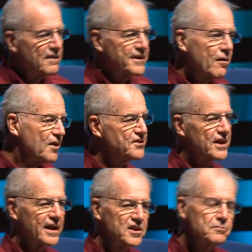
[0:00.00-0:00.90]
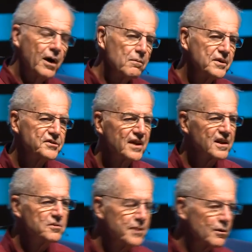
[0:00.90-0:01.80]
there are studies, published
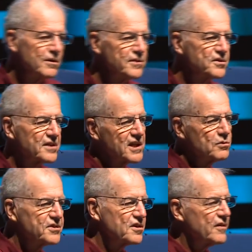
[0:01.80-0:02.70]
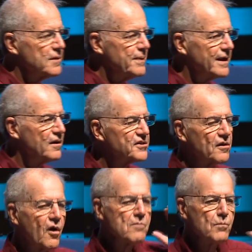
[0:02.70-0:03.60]
studies, peer reviewed studies, which show that pet owners
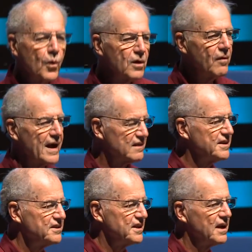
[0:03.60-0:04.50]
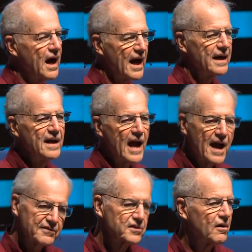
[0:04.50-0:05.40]
are more likely to die
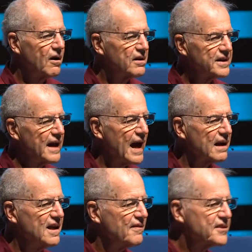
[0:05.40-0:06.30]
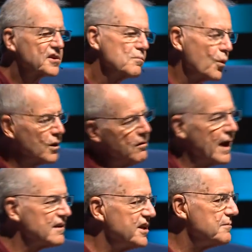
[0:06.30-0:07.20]
after a heart attack, that they're more
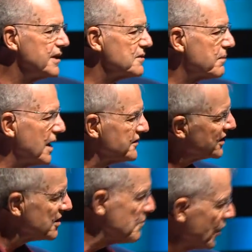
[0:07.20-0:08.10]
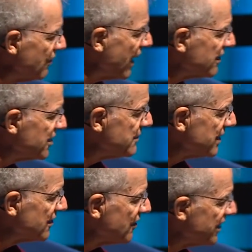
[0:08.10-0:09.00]
likely to be depressed, that they're more likely to
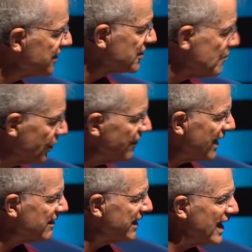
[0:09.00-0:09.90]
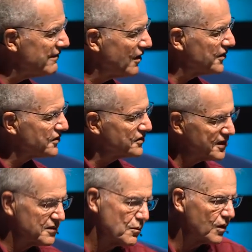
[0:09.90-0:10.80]
be lonely, that they're more likely to have ulcers,
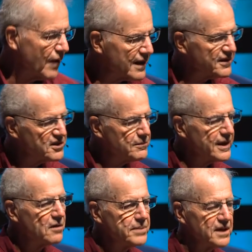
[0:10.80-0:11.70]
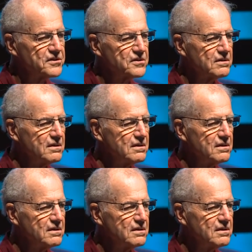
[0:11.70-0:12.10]
that they're more likely to be obese.